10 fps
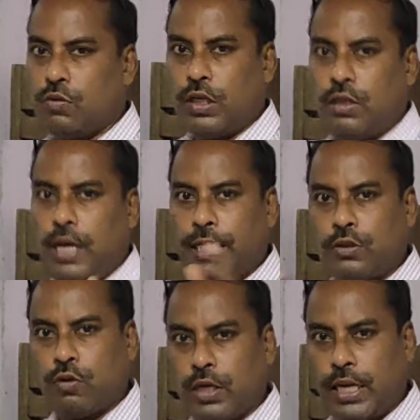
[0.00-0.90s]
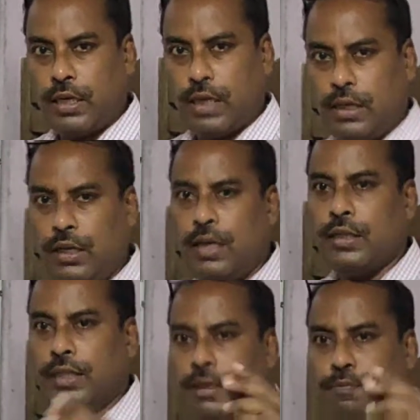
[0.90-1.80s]
known as the exocrine gland.
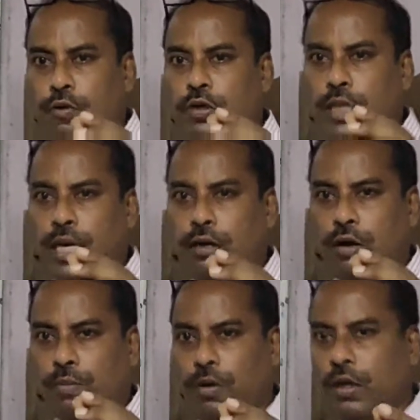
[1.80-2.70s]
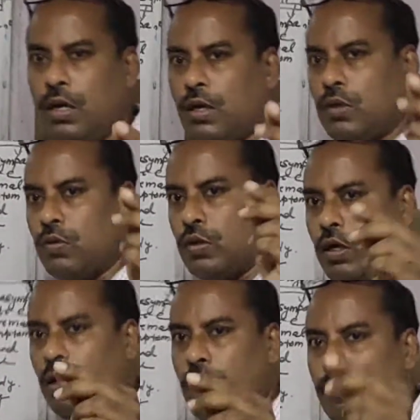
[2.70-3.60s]
They pour their hormone to
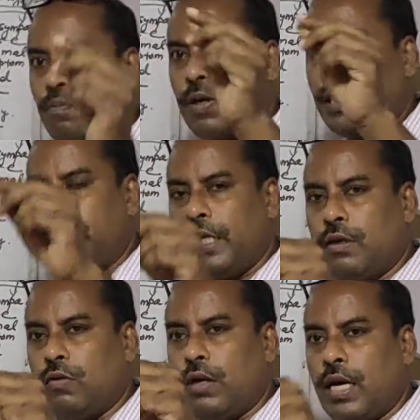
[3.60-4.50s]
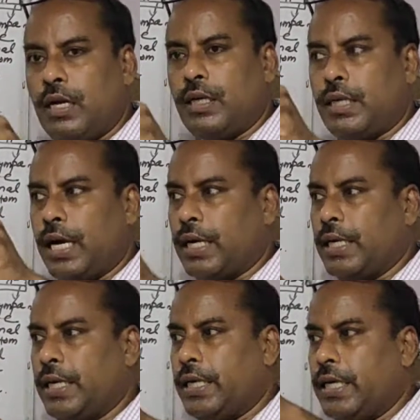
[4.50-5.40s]
the particular
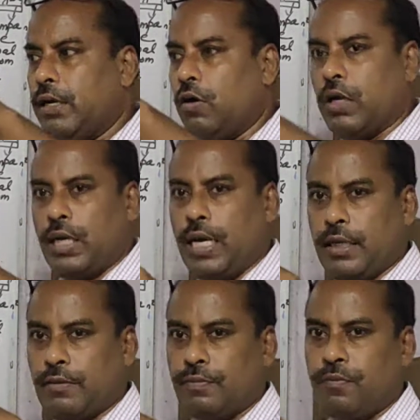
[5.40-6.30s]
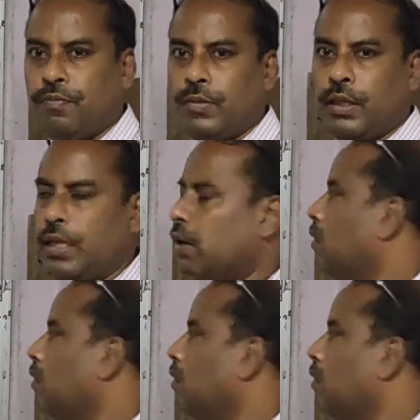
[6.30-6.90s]
targeted organ. Now